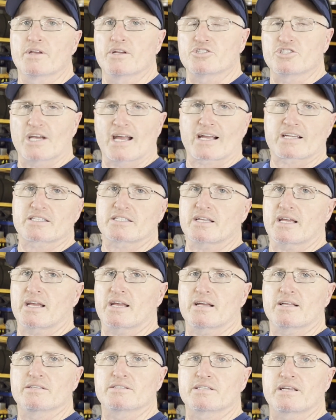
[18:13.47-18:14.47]
jack
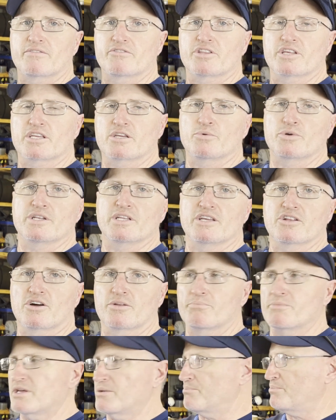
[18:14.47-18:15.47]
stands, everything you would need
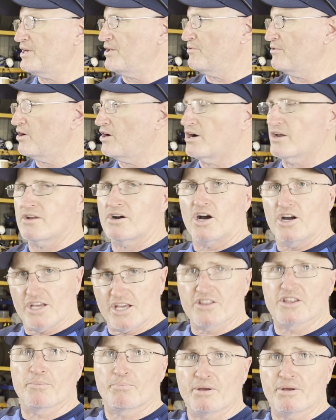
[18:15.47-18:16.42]
in the